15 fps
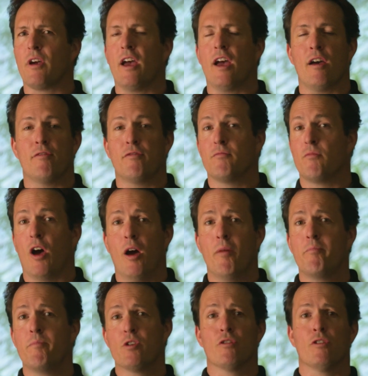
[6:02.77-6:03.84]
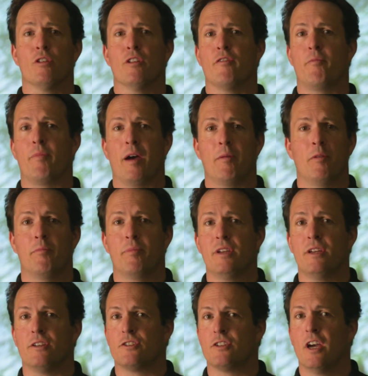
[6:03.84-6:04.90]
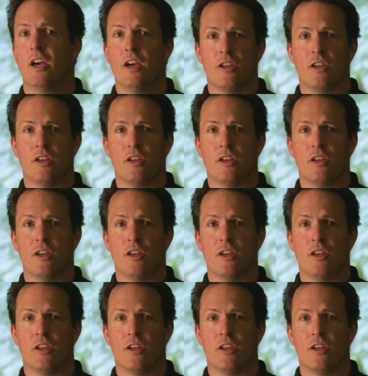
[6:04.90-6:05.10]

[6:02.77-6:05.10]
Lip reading: have a mural of Pebble Beach.